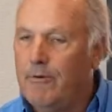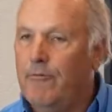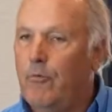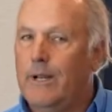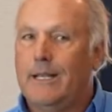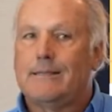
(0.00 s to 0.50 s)
of
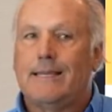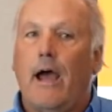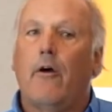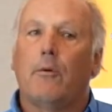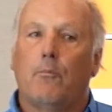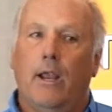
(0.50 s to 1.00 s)
what is
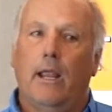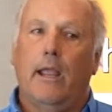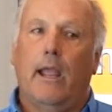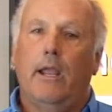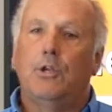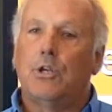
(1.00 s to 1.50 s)
now the brain
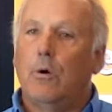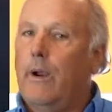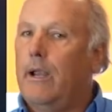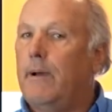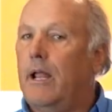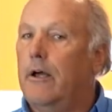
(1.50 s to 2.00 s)
gauge, and it
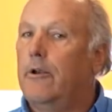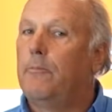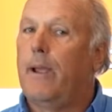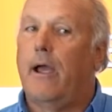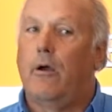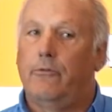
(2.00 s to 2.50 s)
weighed about 100
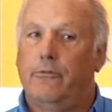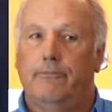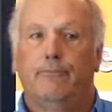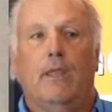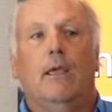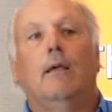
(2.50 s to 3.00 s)
pounds.
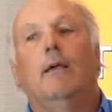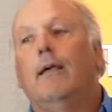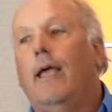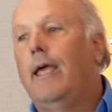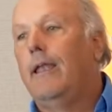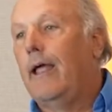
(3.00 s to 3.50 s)

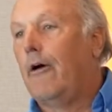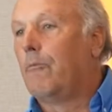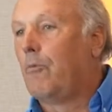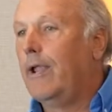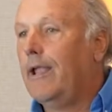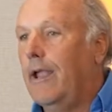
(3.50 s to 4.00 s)
And now the
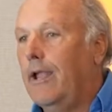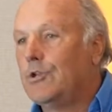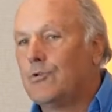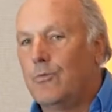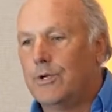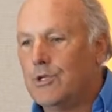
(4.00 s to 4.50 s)
brain
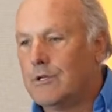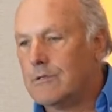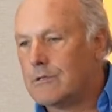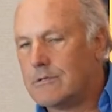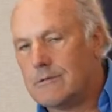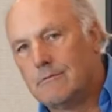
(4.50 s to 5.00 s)
gauge, which
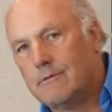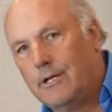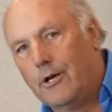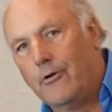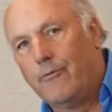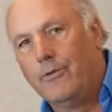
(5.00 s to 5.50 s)
is,
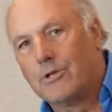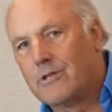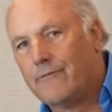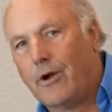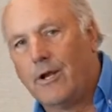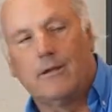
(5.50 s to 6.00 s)
this
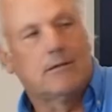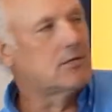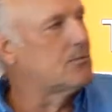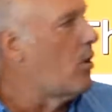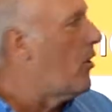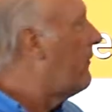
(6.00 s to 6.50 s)
very
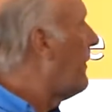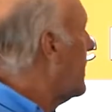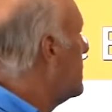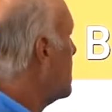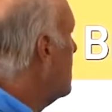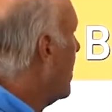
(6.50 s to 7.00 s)
small
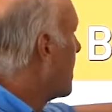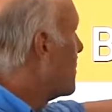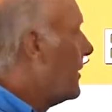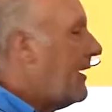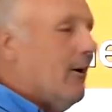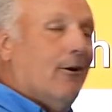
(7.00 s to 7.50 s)
device you
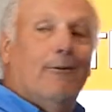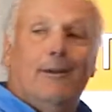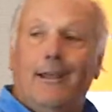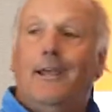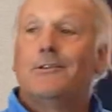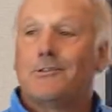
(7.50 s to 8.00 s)
pictured here,
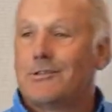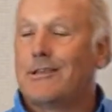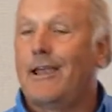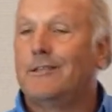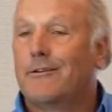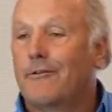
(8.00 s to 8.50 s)
is the
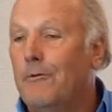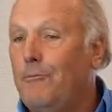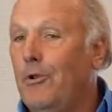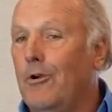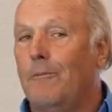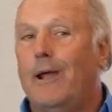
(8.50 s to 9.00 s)
size of a
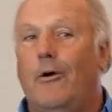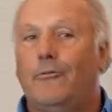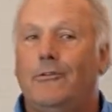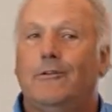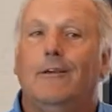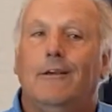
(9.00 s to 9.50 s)
computer
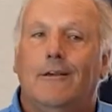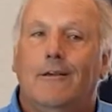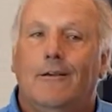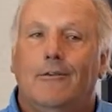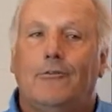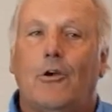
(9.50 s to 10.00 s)
mouse.
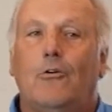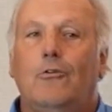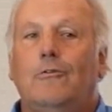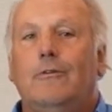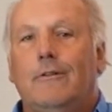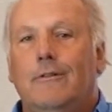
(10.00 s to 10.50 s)

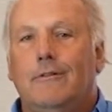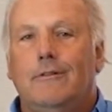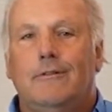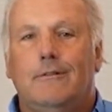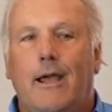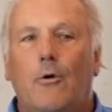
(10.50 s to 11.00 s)
So
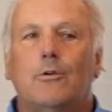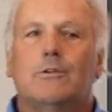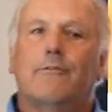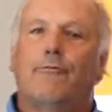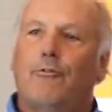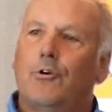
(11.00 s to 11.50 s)
that was
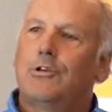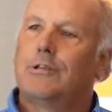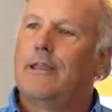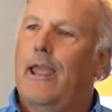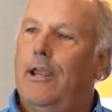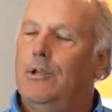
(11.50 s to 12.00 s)
the first
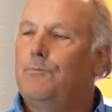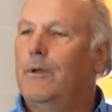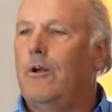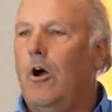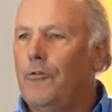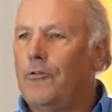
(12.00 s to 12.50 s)
stage,
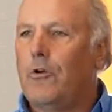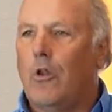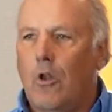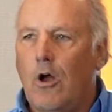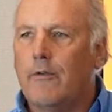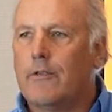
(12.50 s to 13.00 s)
but also
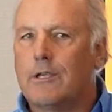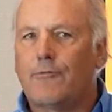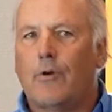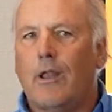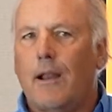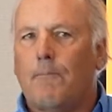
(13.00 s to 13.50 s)
along this,
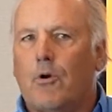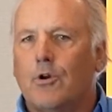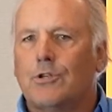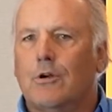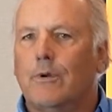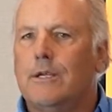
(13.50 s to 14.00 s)
for a lot of
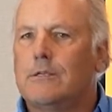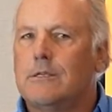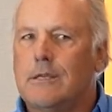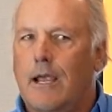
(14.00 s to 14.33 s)
personal reasons,